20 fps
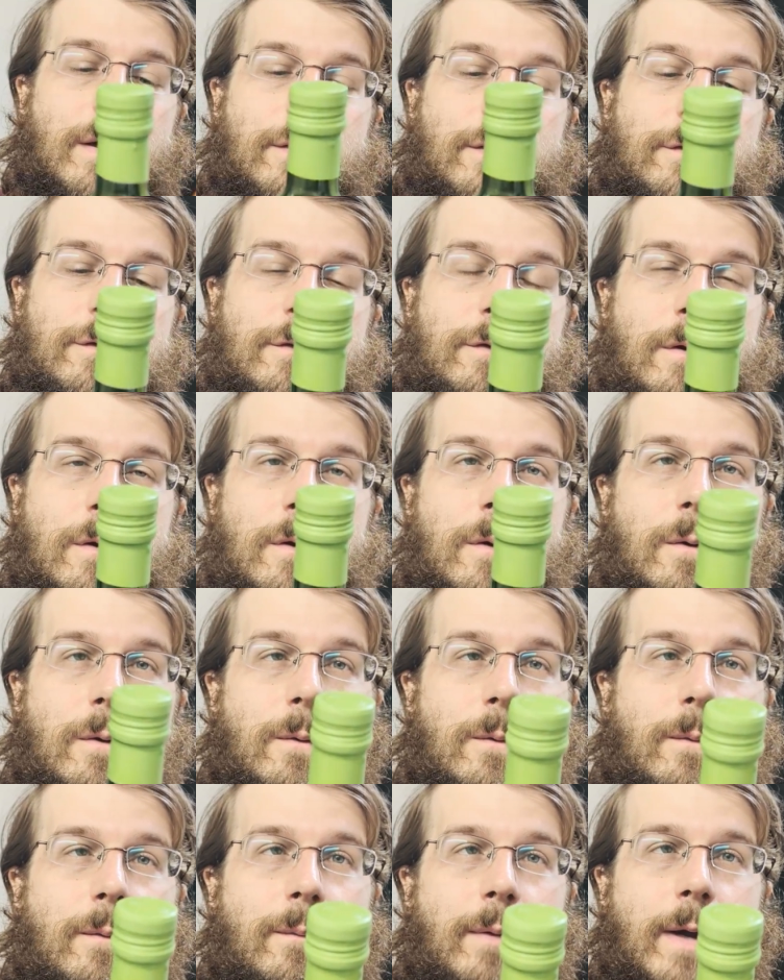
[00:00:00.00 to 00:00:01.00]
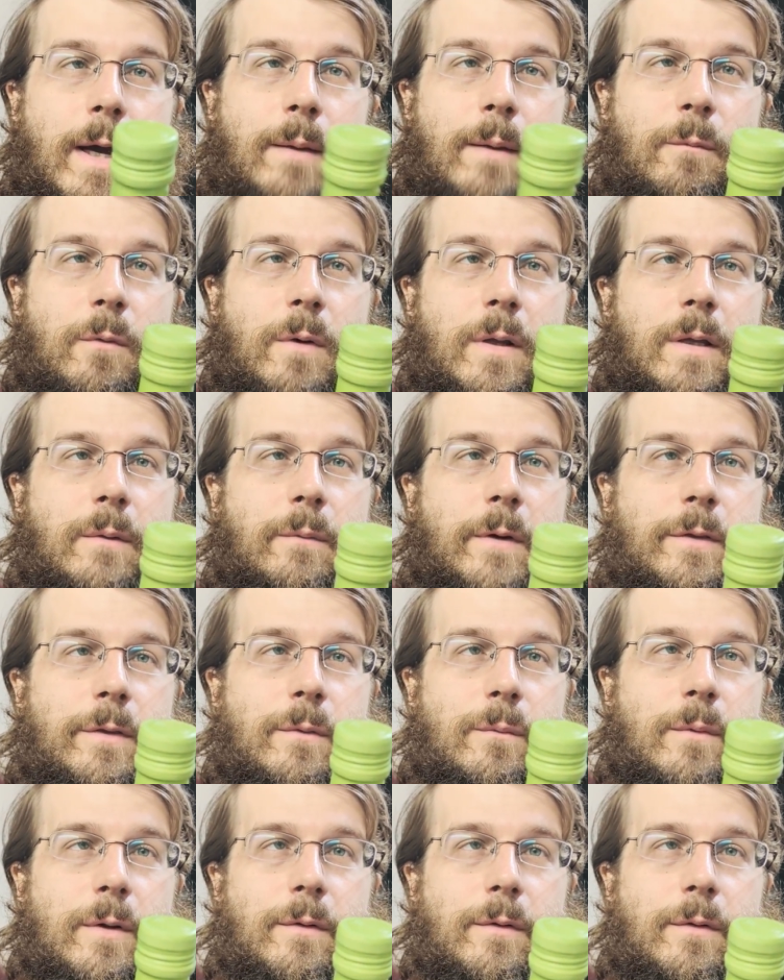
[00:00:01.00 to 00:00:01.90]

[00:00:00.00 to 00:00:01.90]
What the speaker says: So I really want the